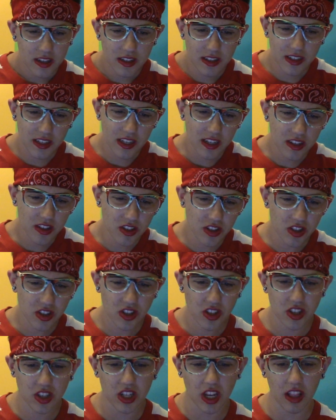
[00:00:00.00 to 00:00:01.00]
Zeke's
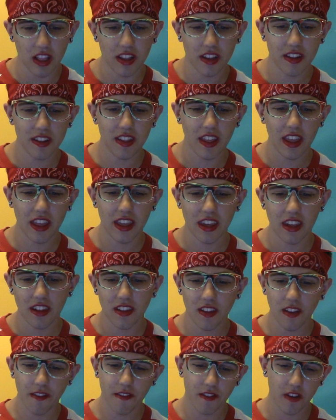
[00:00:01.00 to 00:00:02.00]
just jealous that
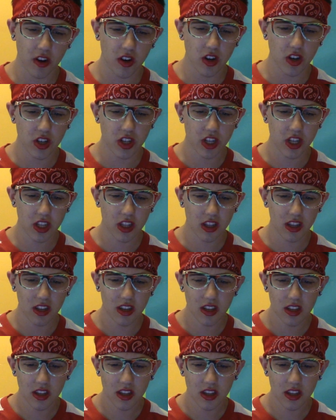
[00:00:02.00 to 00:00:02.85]
he's a virgin.